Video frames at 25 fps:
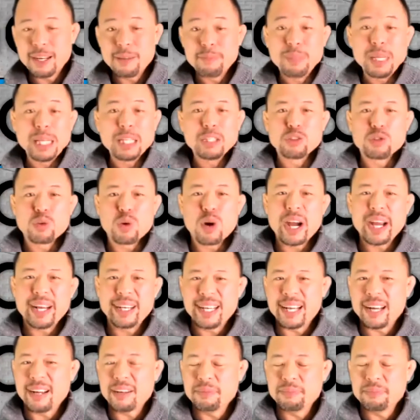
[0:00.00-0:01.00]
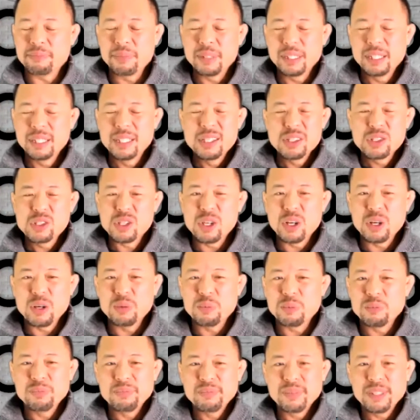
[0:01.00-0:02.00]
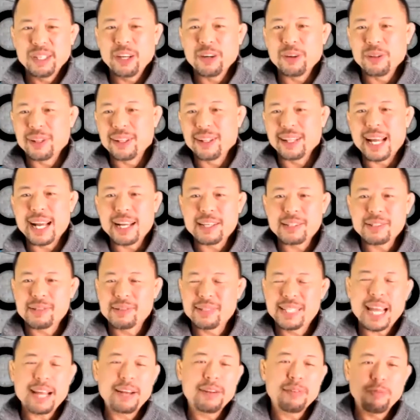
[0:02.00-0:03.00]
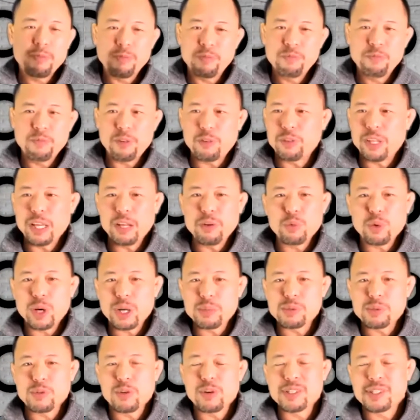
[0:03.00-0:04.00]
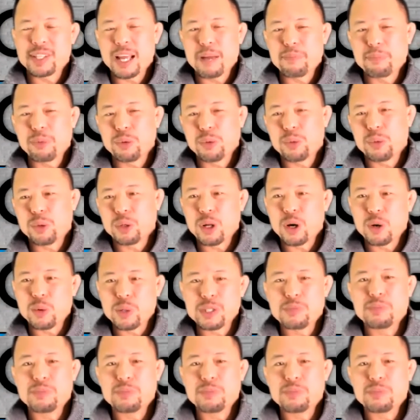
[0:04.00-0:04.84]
being dried down. So, the last 10, 15 wipes, for example, will always